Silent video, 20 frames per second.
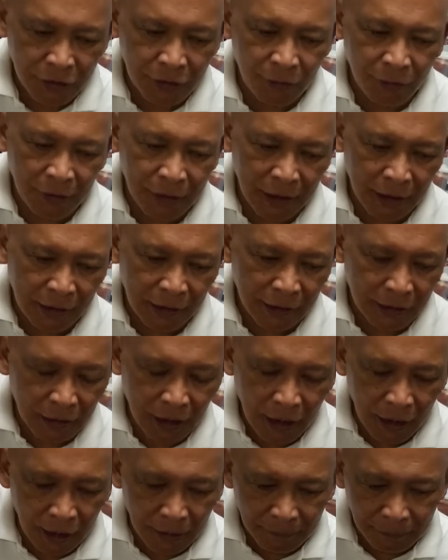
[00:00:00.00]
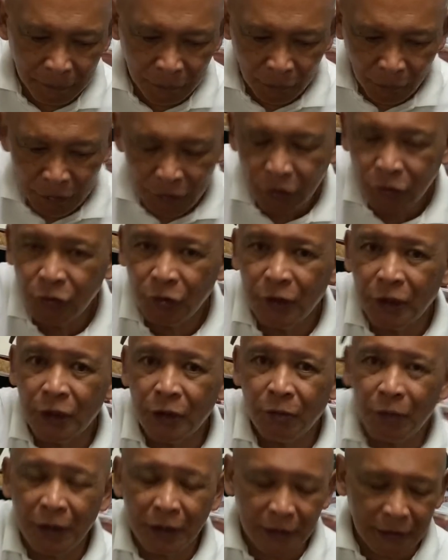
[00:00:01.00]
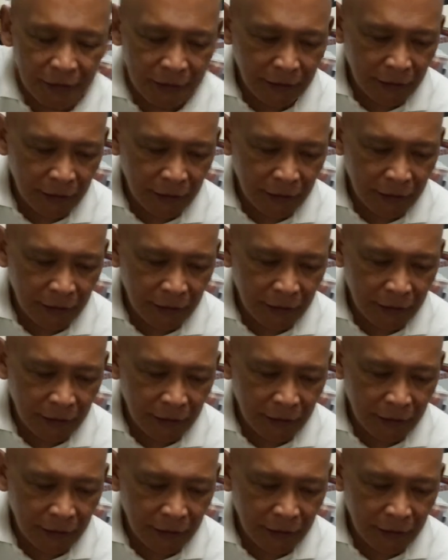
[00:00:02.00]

You want to when you're tuning, you want